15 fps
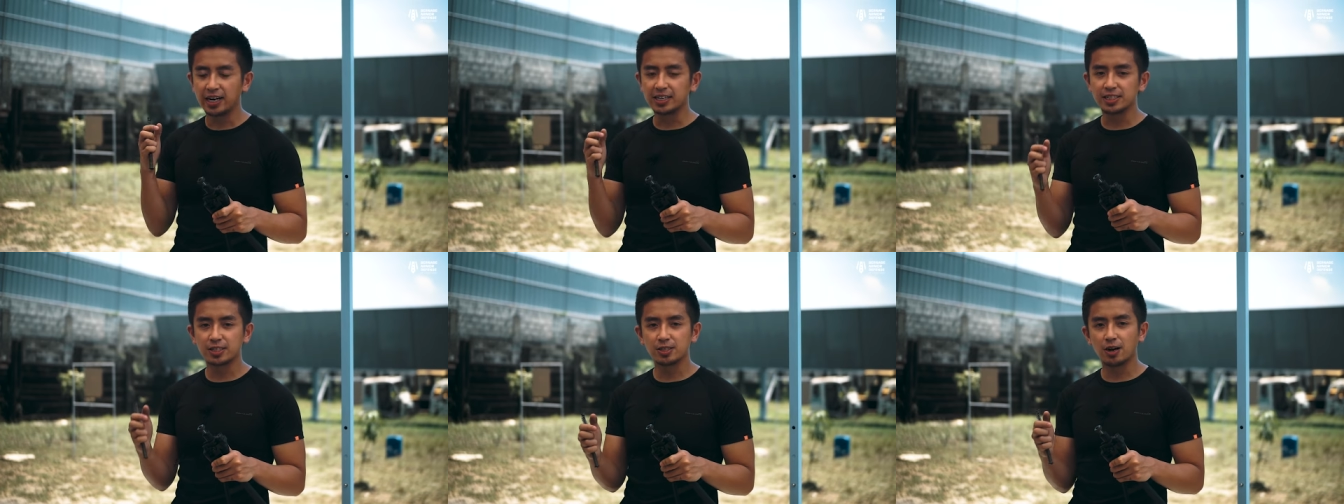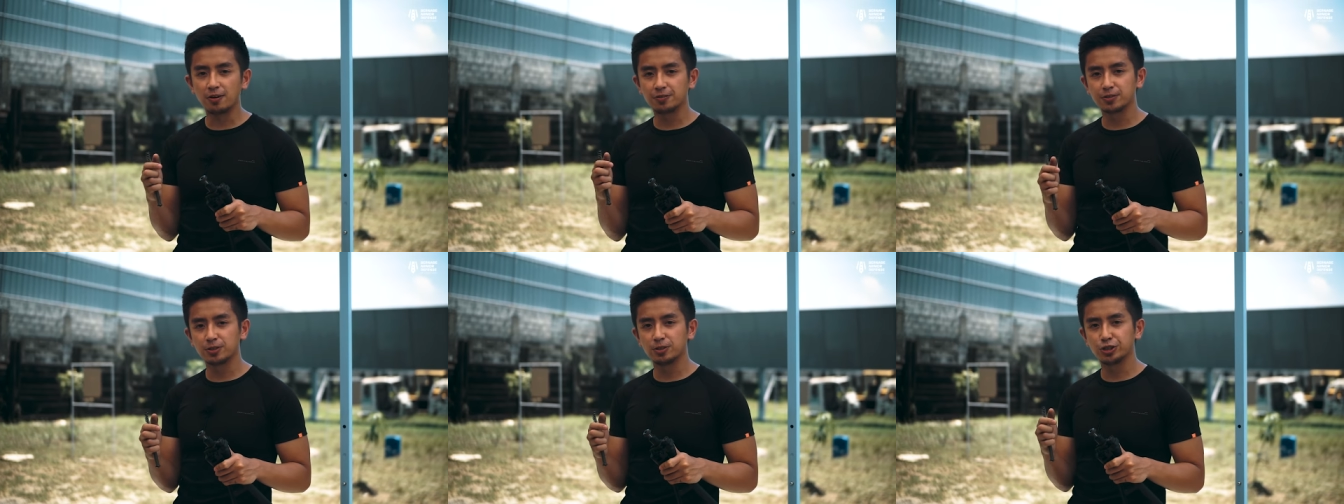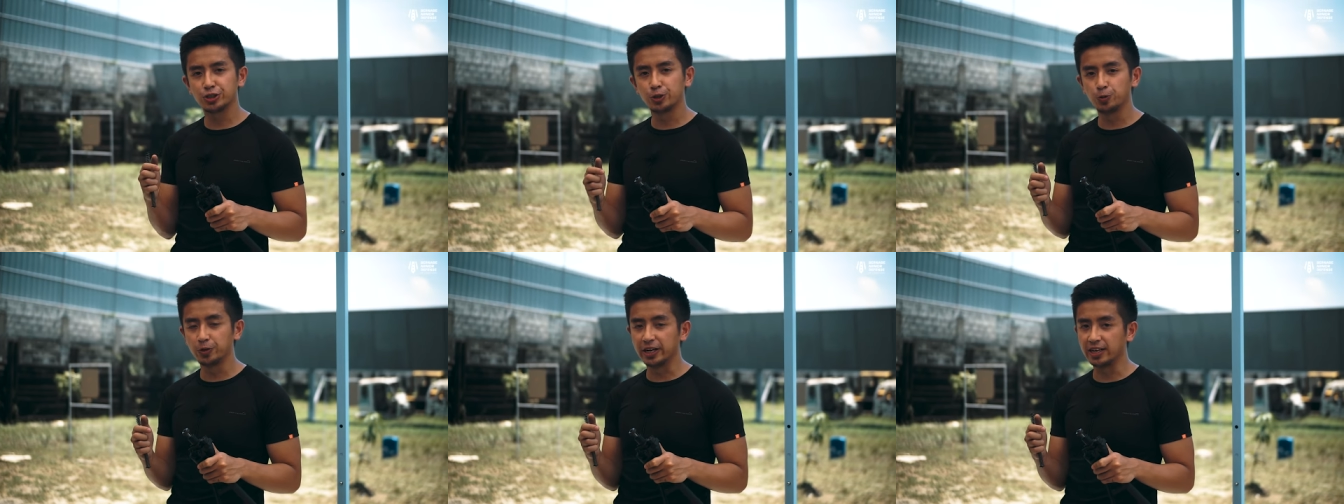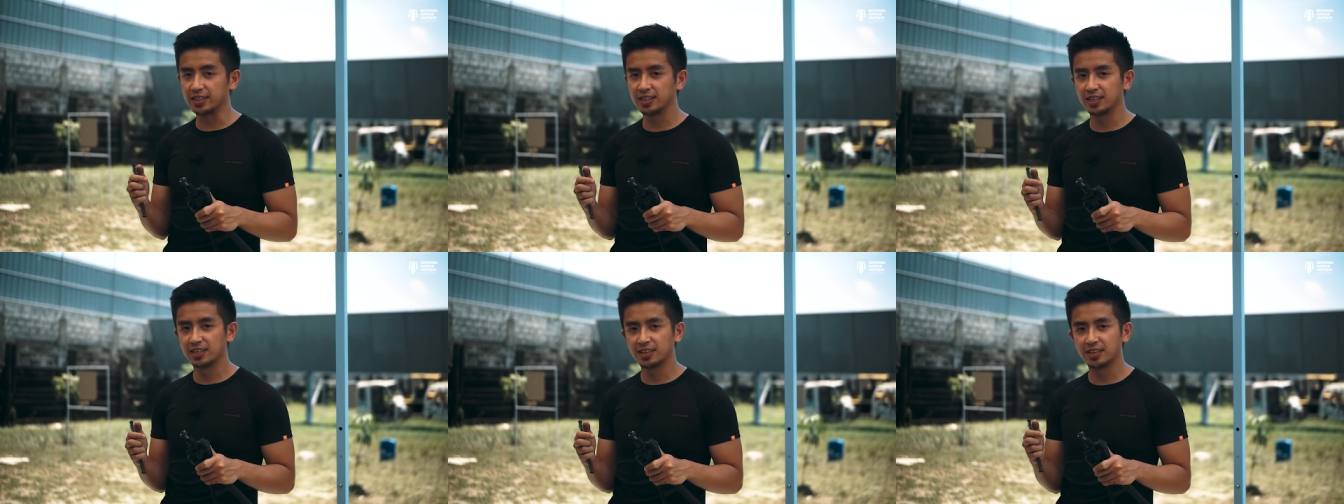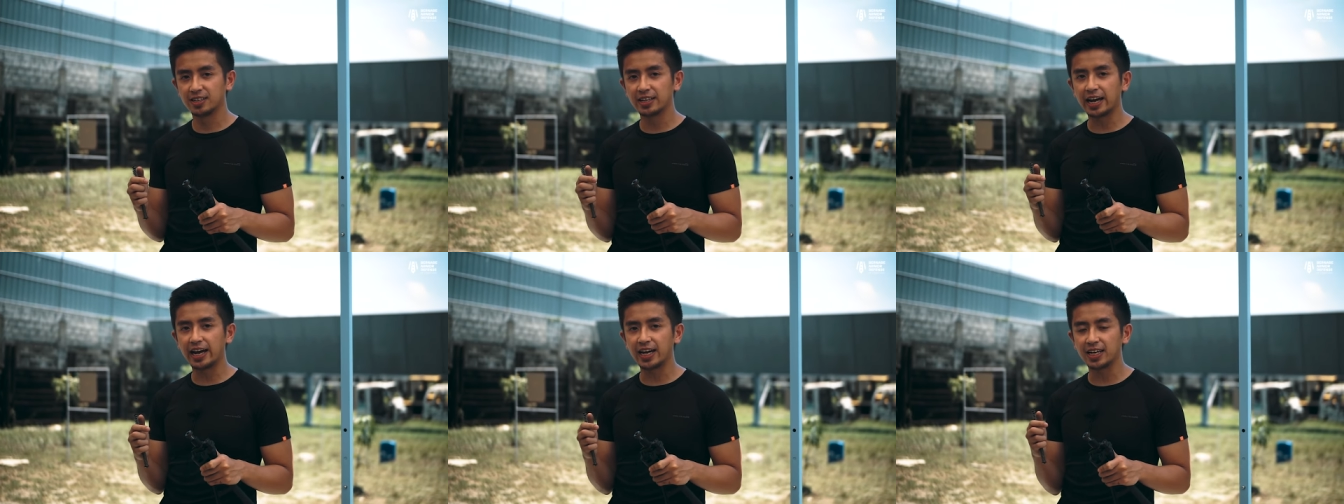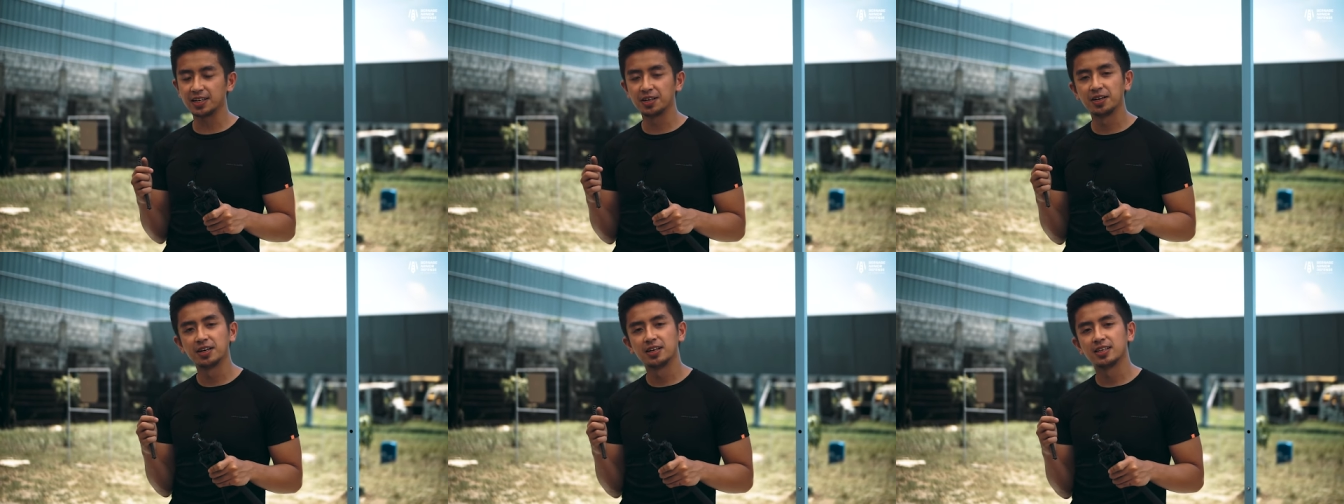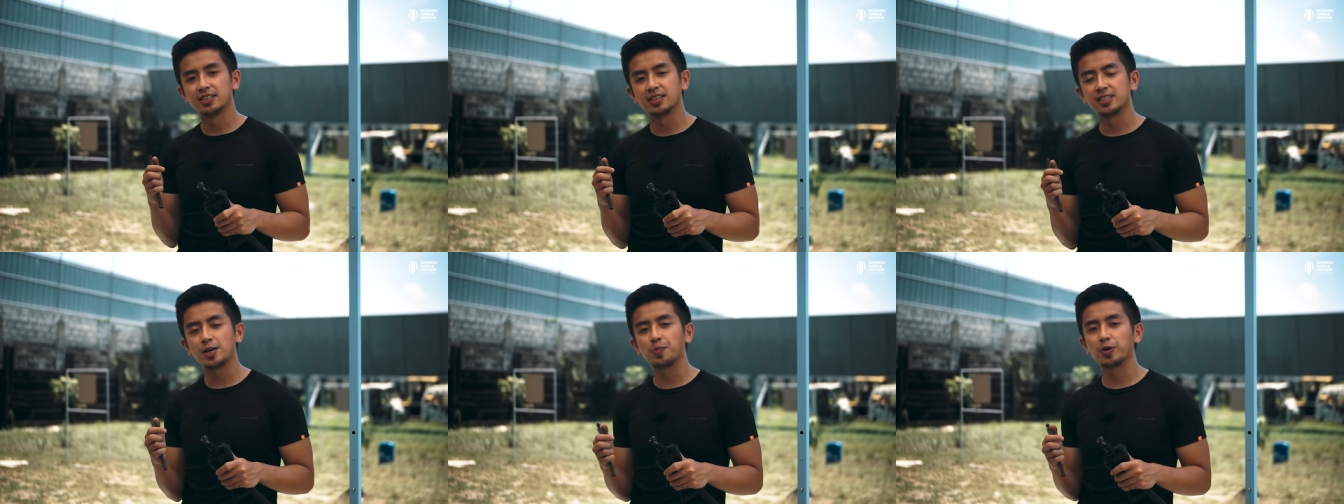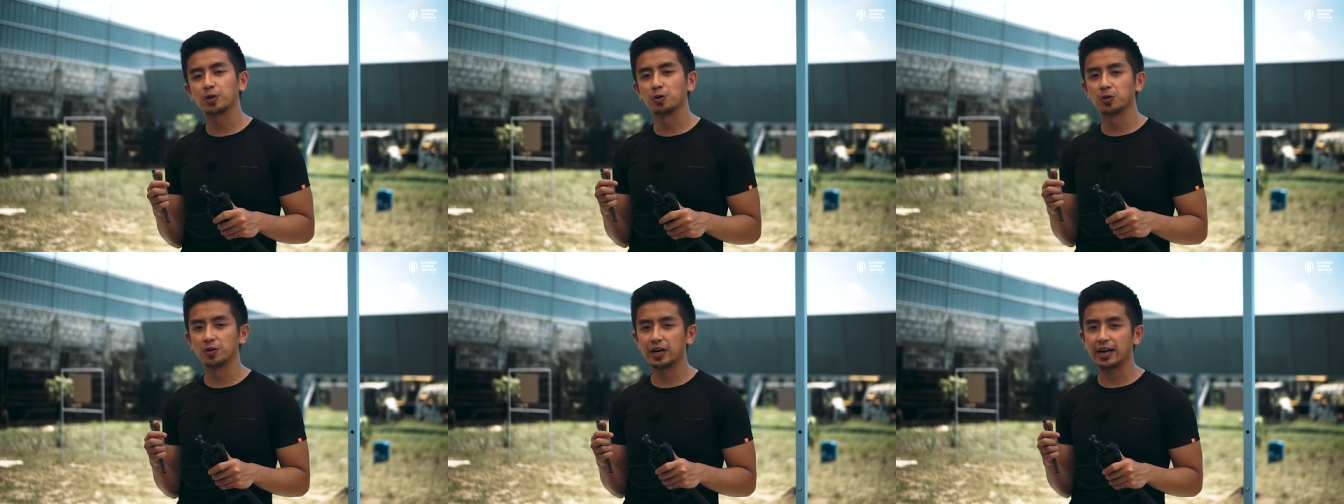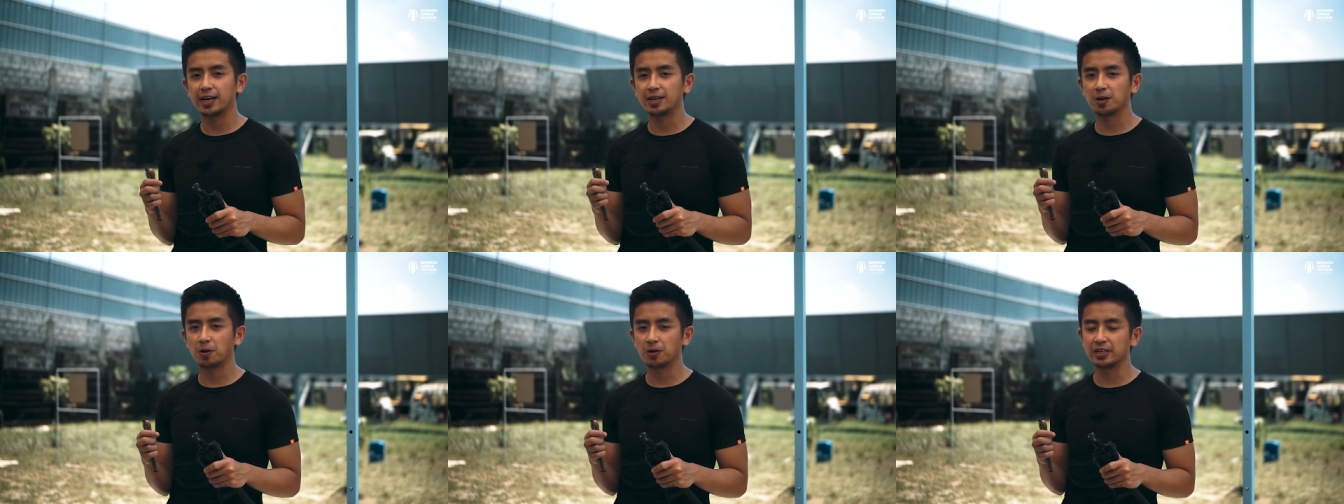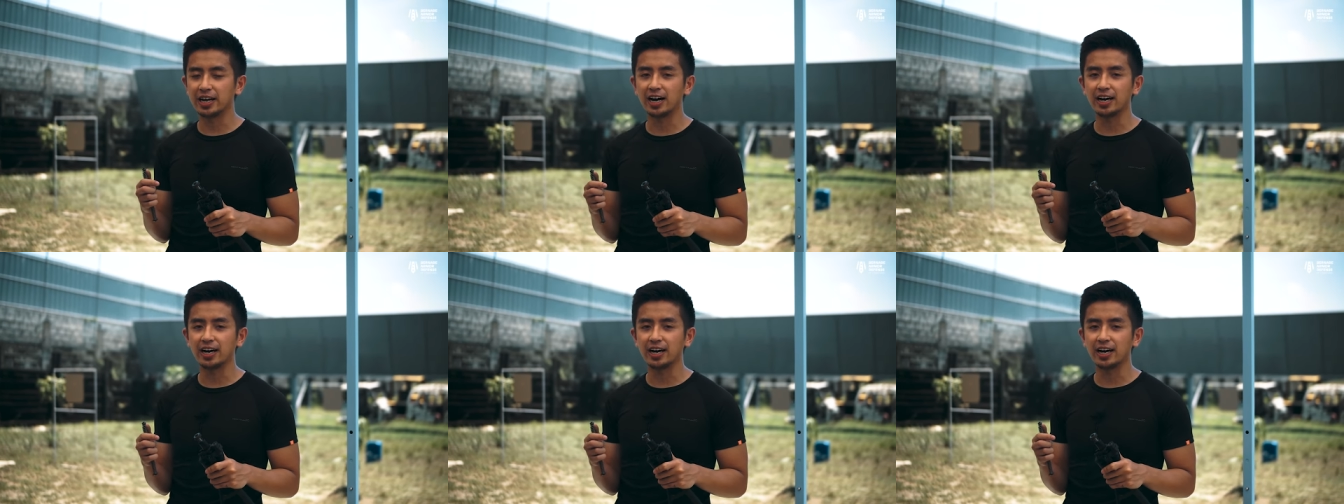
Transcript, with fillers: and softer shooting than the typical A R